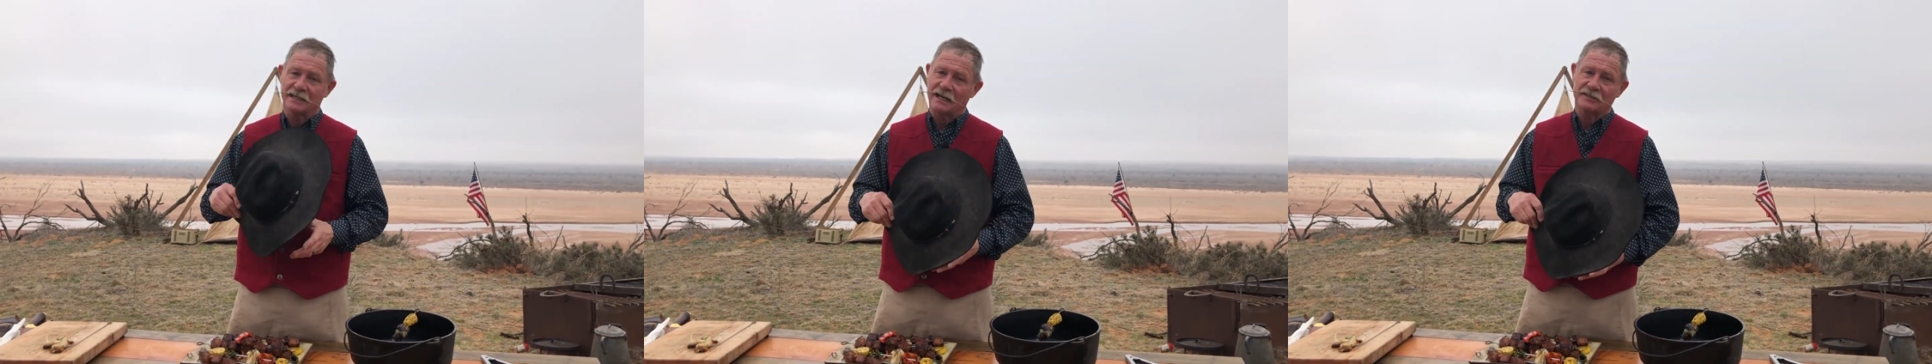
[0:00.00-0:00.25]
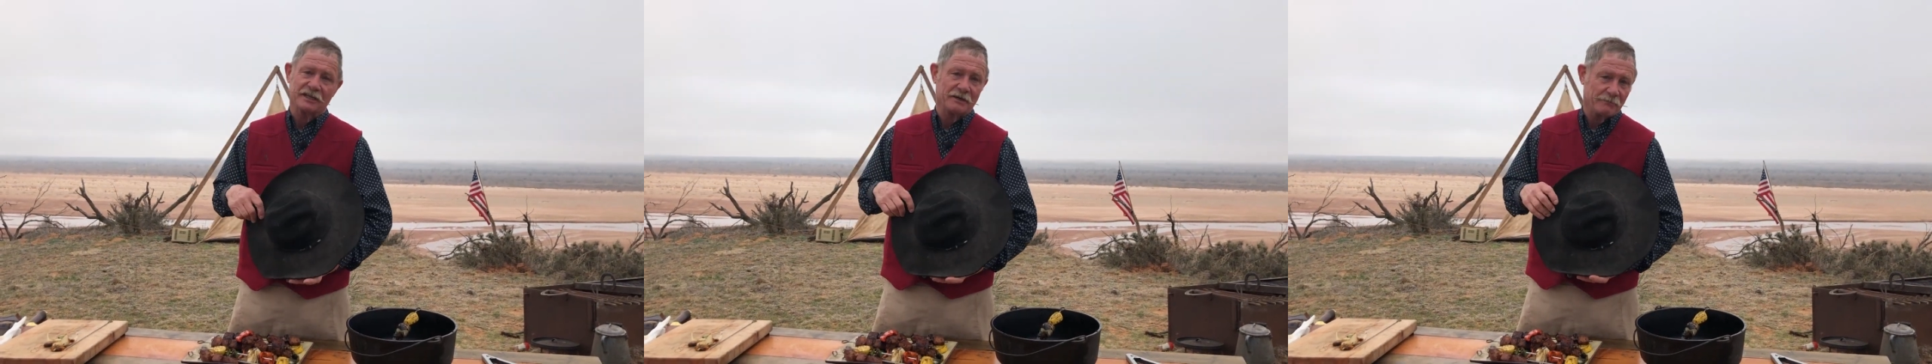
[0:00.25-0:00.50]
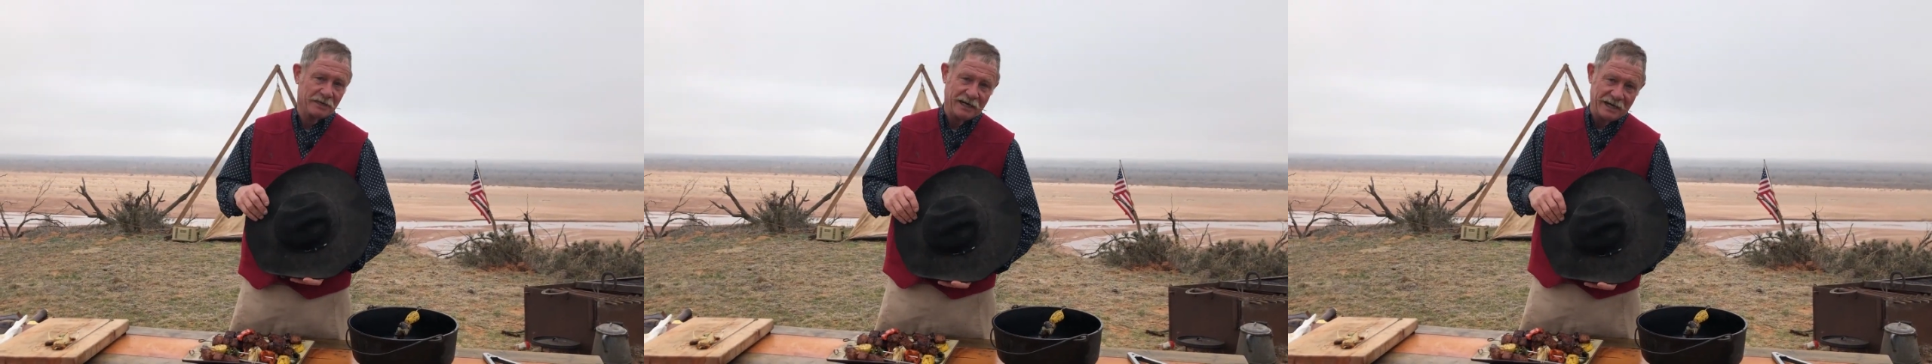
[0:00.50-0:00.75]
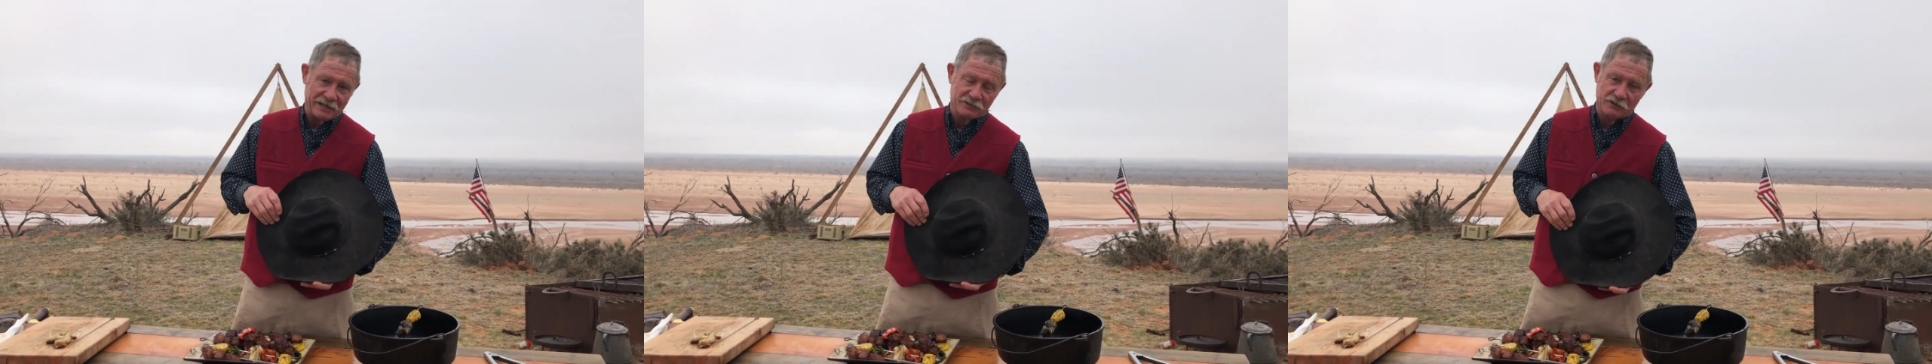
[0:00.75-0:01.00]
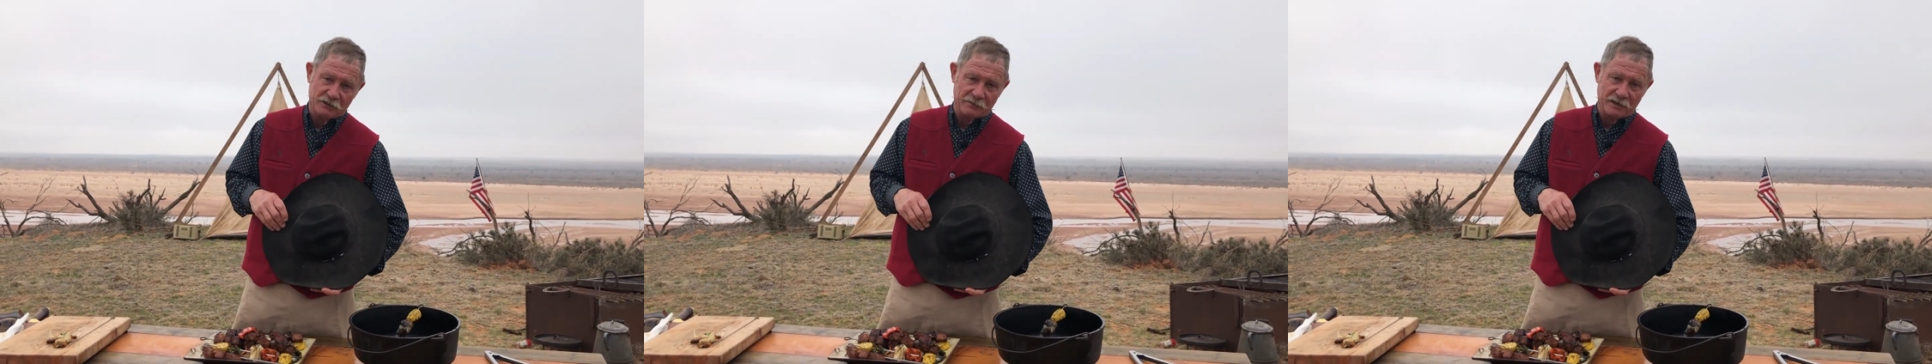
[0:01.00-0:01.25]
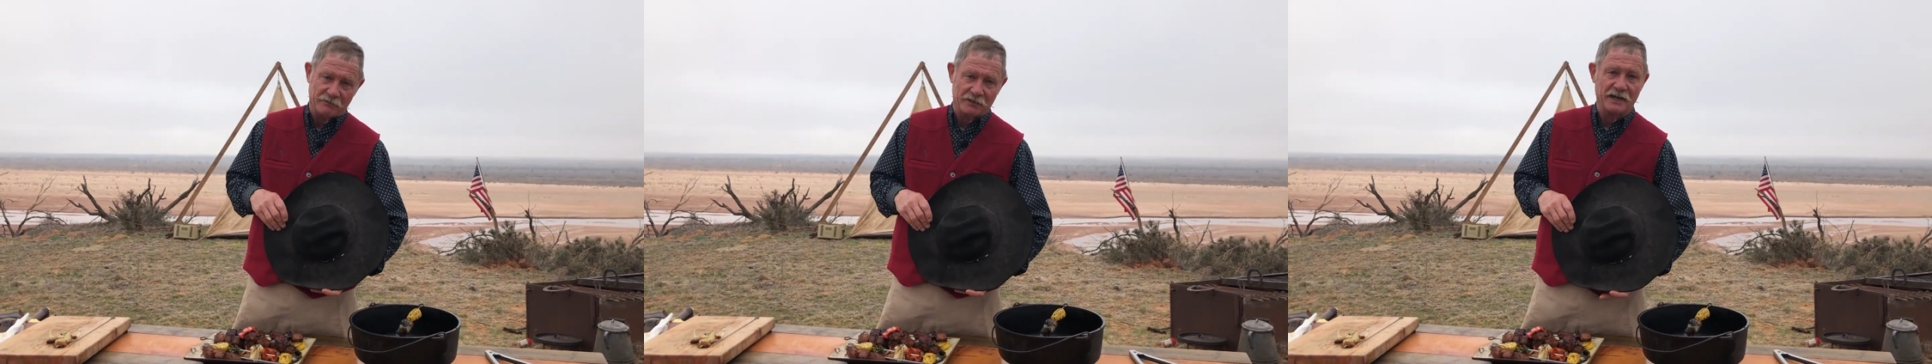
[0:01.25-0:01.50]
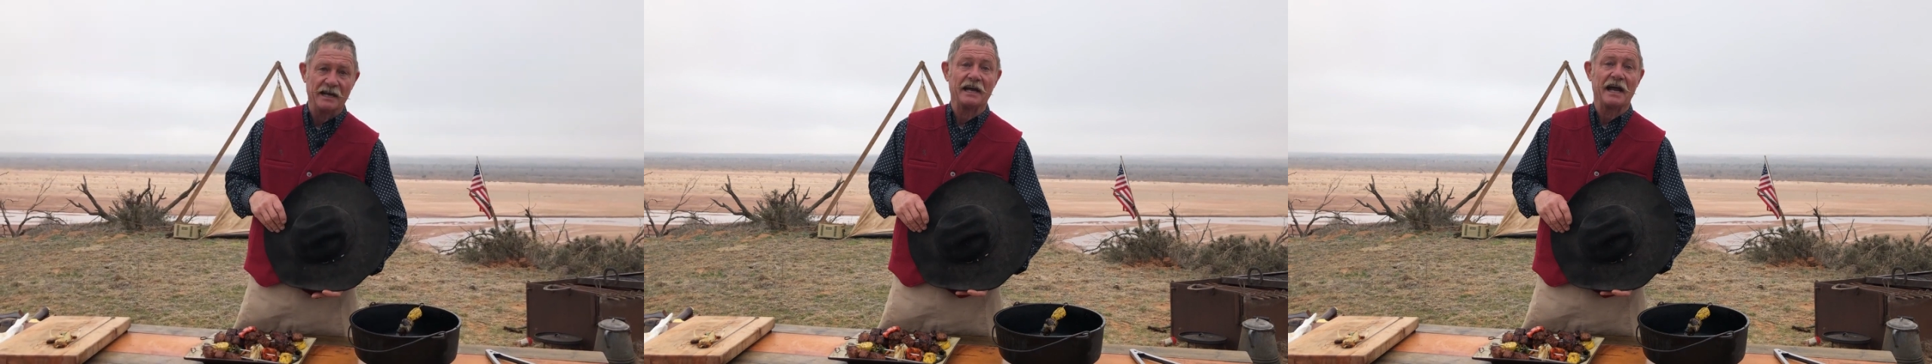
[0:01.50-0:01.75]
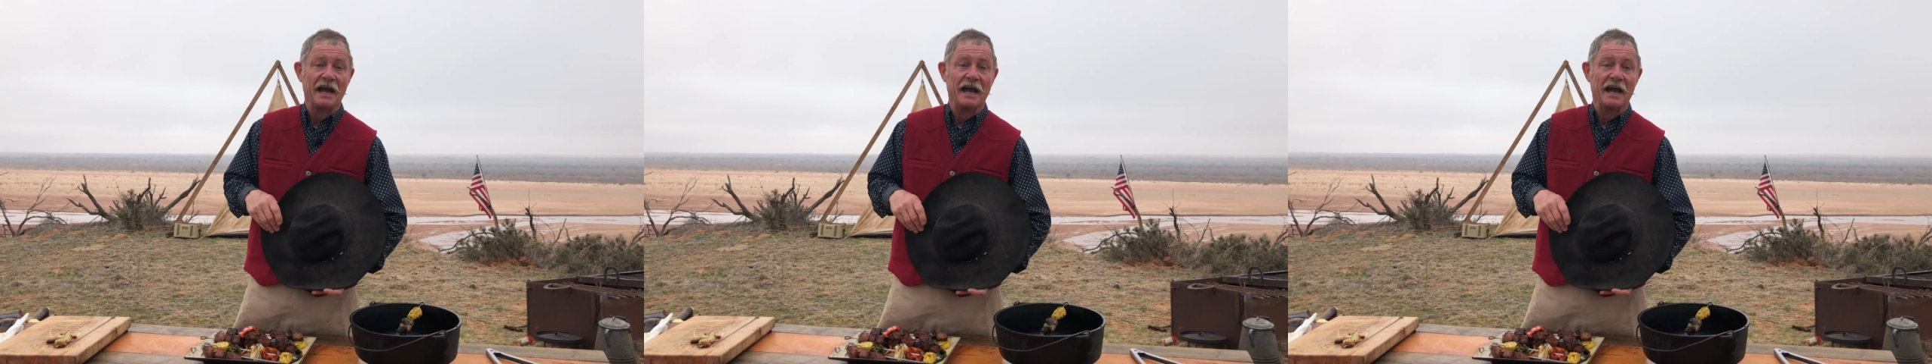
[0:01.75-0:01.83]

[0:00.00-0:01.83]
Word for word: I tip my hat to them every day